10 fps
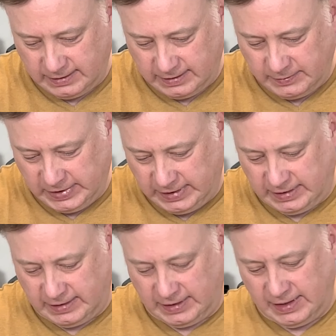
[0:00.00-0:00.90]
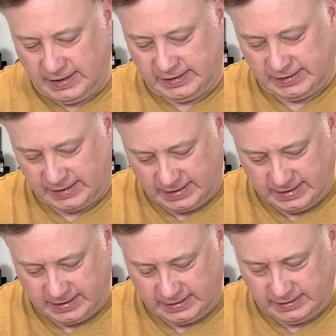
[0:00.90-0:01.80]
let me guess
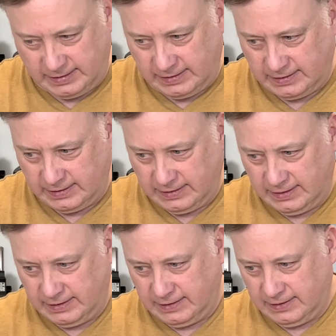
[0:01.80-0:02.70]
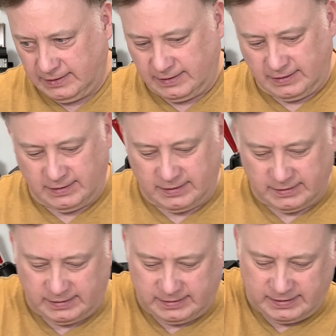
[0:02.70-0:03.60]
on, on
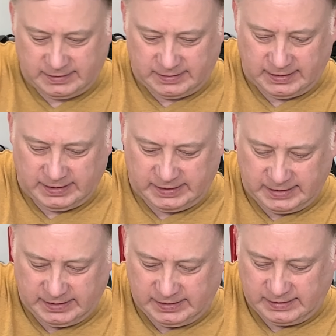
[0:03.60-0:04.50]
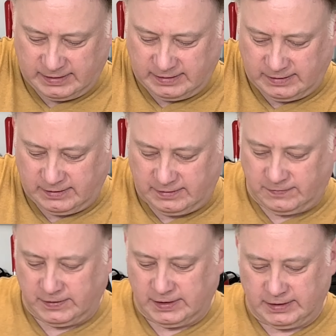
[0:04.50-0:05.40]
is this for the